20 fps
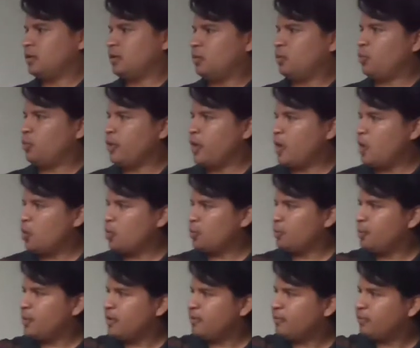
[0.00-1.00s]
We are on
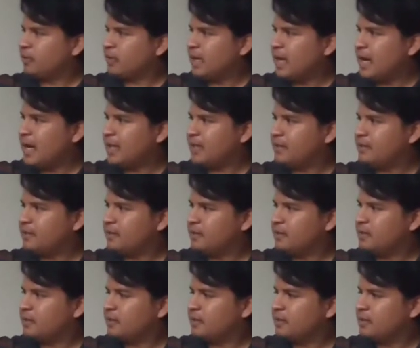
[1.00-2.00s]
B flat,
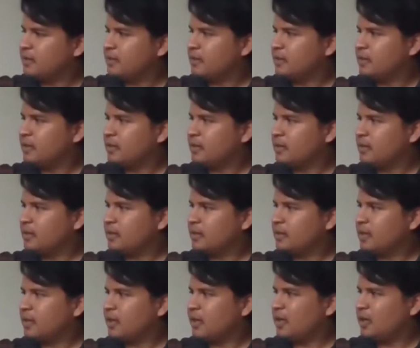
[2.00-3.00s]

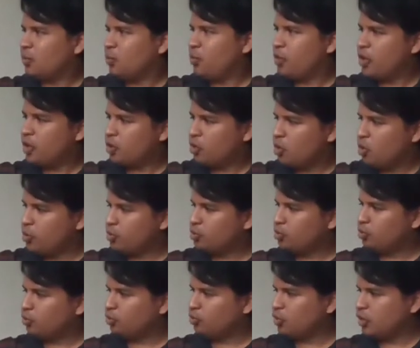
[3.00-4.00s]
and we are going to
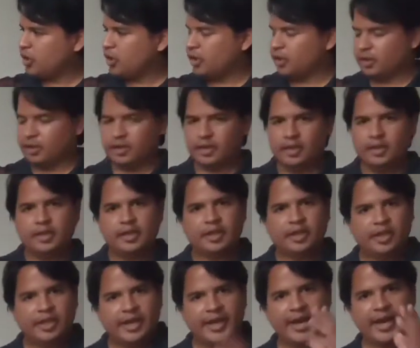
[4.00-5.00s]
see,
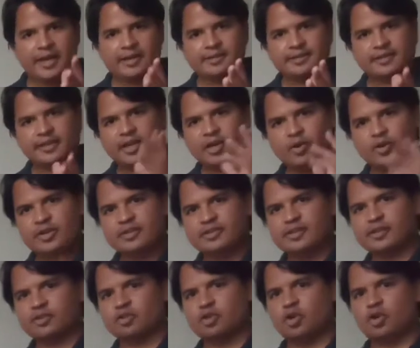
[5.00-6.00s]
yes, there is a
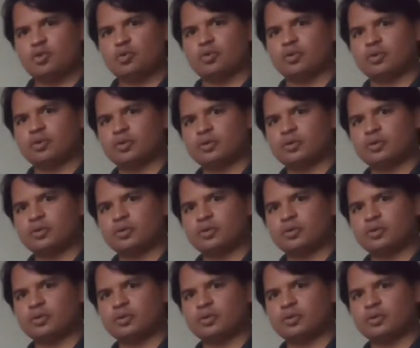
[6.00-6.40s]
tone,